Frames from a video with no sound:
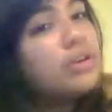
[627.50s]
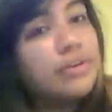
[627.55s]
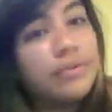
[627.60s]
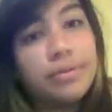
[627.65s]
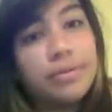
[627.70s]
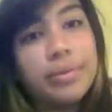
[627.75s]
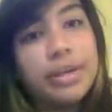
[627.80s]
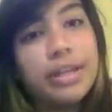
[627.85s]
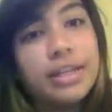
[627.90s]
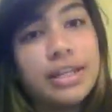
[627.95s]
your
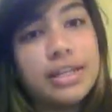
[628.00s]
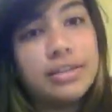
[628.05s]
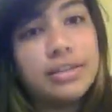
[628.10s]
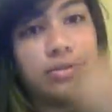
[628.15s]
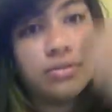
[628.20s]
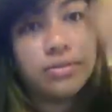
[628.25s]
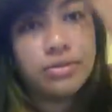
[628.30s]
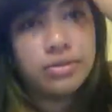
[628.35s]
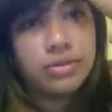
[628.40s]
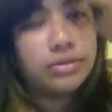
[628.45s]
roommate, that's
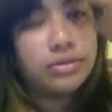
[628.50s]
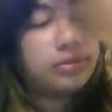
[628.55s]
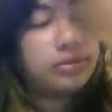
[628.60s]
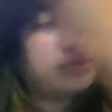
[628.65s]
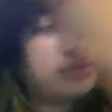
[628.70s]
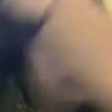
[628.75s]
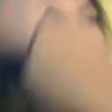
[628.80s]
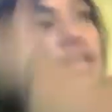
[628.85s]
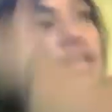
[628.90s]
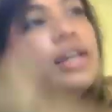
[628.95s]
cool.
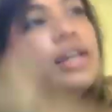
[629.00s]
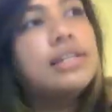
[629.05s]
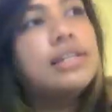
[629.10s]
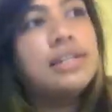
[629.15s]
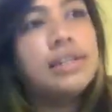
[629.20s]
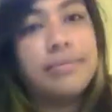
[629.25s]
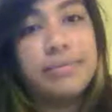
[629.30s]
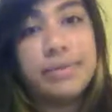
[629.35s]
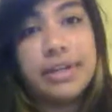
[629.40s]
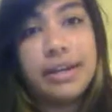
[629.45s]

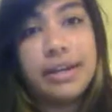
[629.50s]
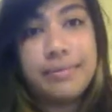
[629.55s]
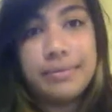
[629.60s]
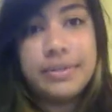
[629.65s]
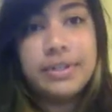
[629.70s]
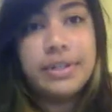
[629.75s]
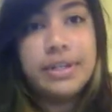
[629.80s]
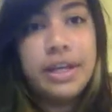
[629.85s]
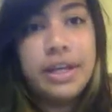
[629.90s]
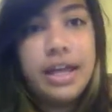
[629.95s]

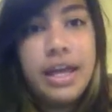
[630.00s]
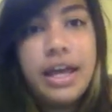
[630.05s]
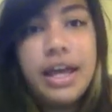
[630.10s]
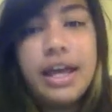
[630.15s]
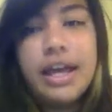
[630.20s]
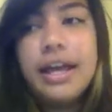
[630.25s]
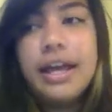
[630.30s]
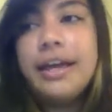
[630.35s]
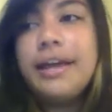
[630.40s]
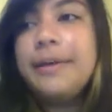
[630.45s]
Sometimes.
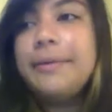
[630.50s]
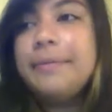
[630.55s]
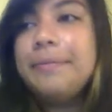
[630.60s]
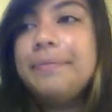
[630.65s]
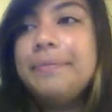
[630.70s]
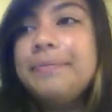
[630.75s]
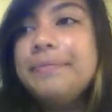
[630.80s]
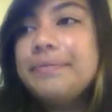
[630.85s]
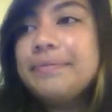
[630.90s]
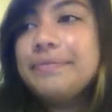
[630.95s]

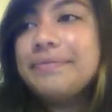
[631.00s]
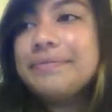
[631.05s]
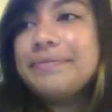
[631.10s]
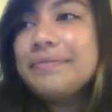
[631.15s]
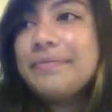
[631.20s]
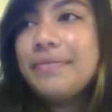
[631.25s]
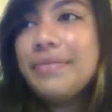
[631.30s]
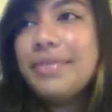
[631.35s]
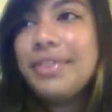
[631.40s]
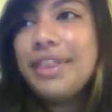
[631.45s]

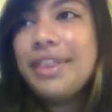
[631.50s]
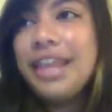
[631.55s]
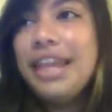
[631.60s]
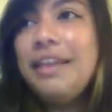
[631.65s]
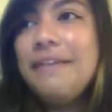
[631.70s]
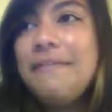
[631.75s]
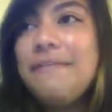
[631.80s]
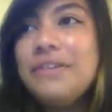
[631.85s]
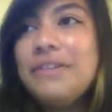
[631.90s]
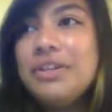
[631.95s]

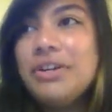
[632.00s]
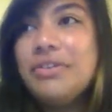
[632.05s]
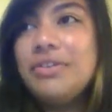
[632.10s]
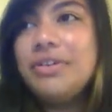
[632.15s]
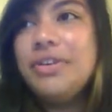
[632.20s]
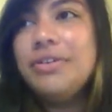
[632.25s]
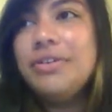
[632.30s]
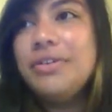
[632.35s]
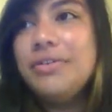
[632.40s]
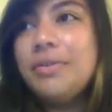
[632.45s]
If you don't
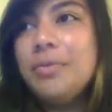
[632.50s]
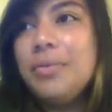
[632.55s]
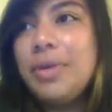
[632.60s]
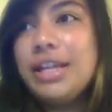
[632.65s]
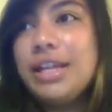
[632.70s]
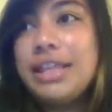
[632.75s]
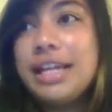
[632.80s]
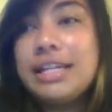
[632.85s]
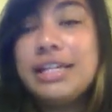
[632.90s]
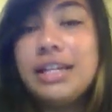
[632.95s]
know your
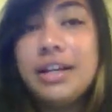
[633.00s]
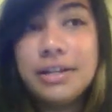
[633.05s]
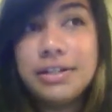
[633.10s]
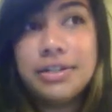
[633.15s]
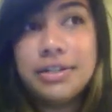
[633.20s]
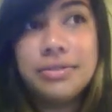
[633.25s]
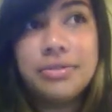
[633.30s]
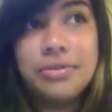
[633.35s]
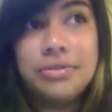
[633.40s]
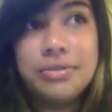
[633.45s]
roommate, that's
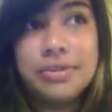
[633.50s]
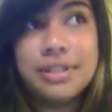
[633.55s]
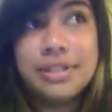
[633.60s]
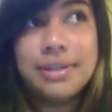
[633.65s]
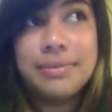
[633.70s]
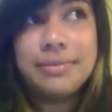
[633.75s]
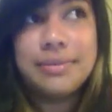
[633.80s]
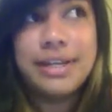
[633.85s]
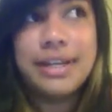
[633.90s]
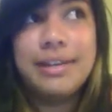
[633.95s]
also cool
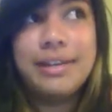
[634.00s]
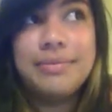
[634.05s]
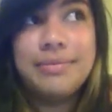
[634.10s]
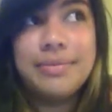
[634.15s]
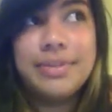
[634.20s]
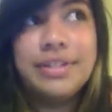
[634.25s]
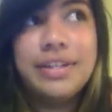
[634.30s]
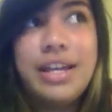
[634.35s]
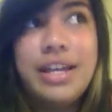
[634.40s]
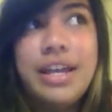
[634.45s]

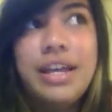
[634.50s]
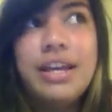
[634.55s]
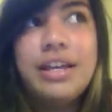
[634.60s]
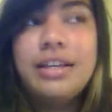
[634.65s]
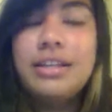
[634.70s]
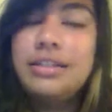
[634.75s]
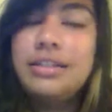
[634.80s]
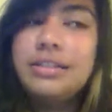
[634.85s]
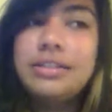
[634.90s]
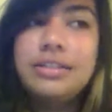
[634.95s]
sometimes.
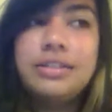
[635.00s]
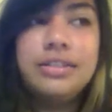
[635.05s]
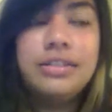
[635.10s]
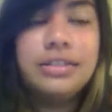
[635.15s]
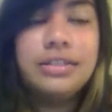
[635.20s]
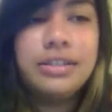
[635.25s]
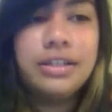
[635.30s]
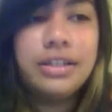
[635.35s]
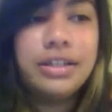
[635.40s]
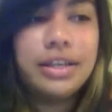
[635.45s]

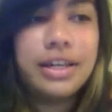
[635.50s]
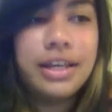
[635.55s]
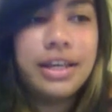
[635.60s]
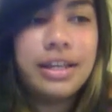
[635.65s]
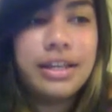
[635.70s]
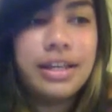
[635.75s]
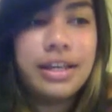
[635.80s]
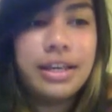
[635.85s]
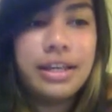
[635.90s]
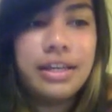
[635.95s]
You can
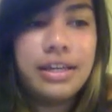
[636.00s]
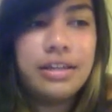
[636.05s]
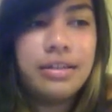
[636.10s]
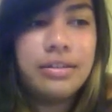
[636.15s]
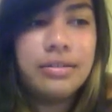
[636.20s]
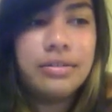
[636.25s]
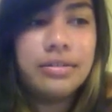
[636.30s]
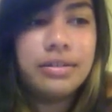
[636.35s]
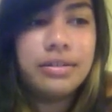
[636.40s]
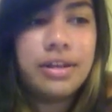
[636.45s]
get lucky
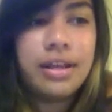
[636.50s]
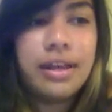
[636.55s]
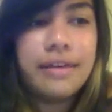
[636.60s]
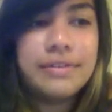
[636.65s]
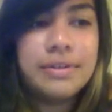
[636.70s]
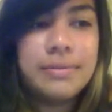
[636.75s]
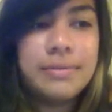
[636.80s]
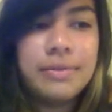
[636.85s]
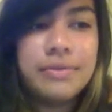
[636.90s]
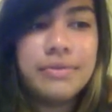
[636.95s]
and have
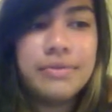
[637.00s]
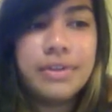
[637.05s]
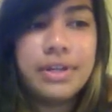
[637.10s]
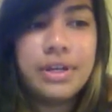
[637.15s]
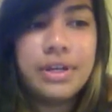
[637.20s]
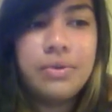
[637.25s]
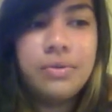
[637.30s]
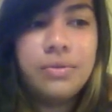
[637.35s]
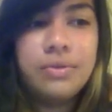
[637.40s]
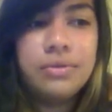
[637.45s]
somebody who's
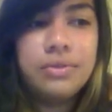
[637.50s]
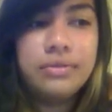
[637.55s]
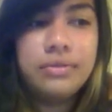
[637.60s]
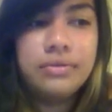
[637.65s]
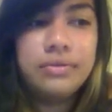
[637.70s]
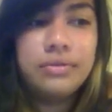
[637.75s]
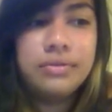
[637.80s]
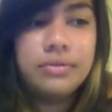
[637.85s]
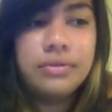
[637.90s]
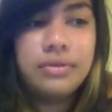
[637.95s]
really cool,
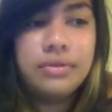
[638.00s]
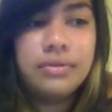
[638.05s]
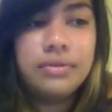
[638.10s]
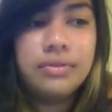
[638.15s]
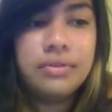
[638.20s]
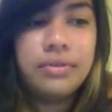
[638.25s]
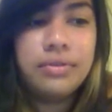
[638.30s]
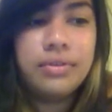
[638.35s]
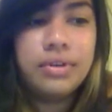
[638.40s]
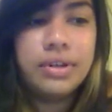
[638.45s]

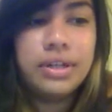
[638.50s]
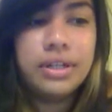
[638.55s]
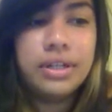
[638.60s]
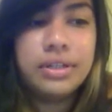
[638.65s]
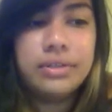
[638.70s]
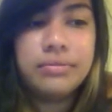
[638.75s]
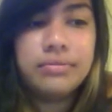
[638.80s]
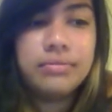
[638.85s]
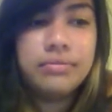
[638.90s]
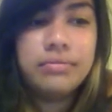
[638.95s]

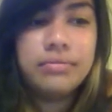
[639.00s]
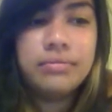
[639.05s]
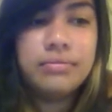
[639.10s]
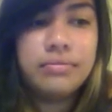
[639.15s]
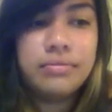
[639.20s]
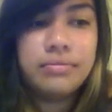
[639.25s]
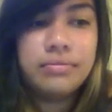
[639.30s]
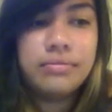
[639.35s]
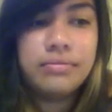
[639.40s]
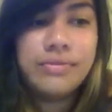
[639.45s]
or
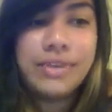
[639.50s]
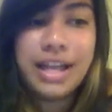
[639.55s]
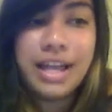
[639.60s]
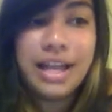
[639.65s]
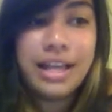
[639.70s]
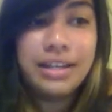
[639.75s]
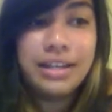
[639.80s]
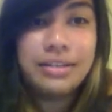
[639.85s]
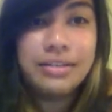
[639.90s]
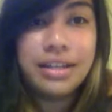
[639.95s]

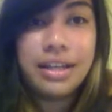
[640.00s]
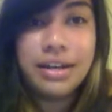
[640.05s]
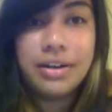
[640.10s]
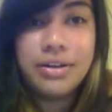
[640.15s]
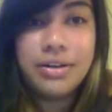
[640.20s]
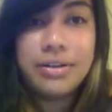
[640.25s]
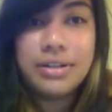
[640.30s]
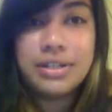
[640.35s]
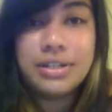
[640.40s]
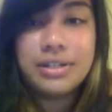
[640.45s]
not. I don't
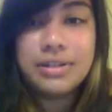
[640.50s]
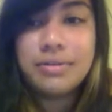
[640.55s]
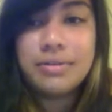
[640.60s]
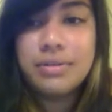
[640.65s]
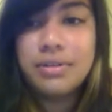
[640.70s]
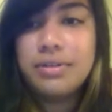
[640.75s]
know, just